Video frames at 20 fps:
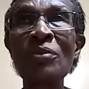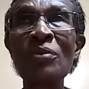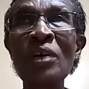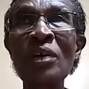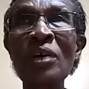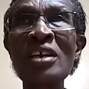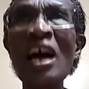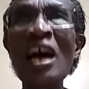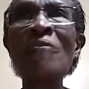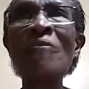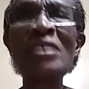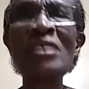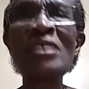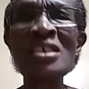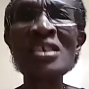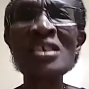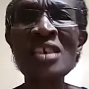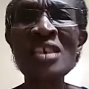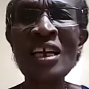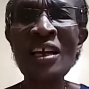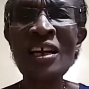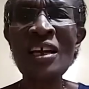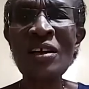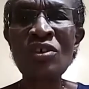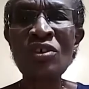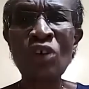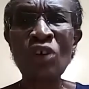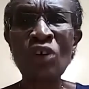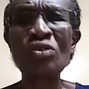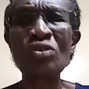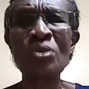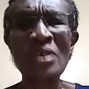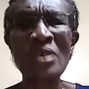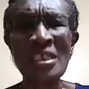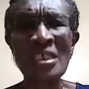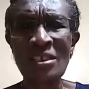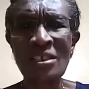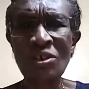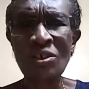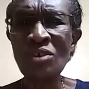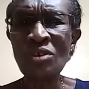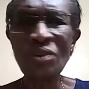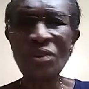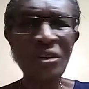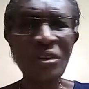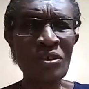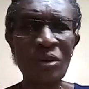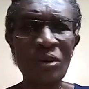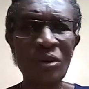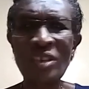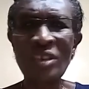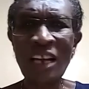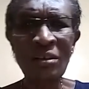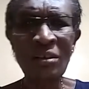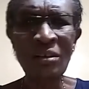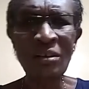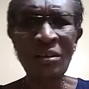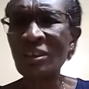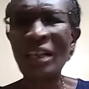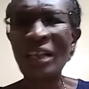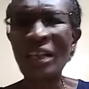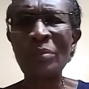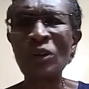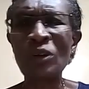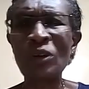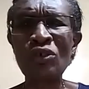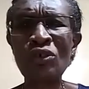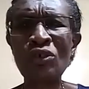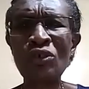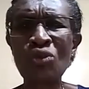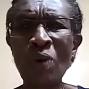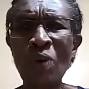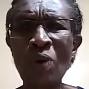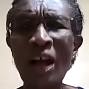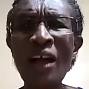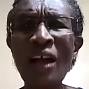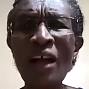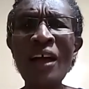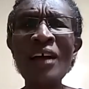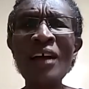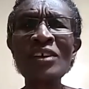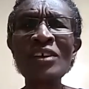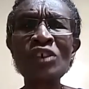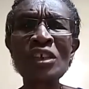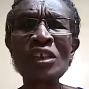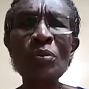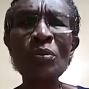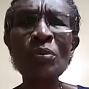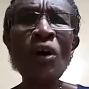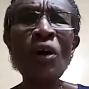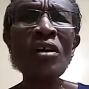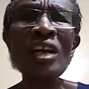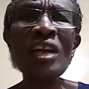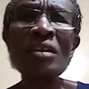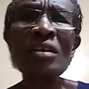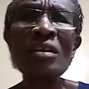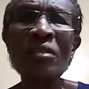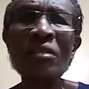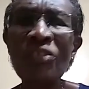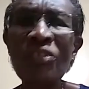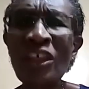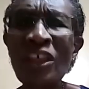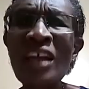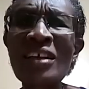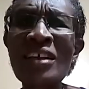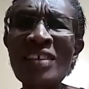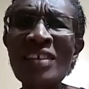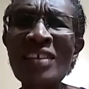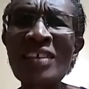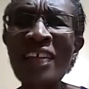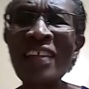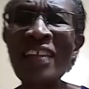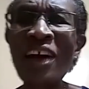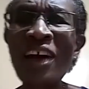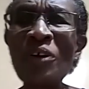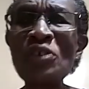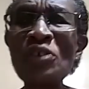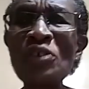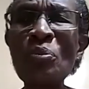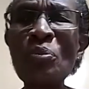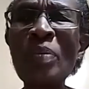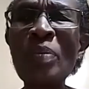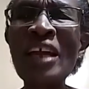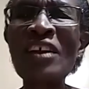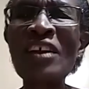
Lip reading: harvesting tortoise or turtles, I'm not sure. Small little things, and they're going to make it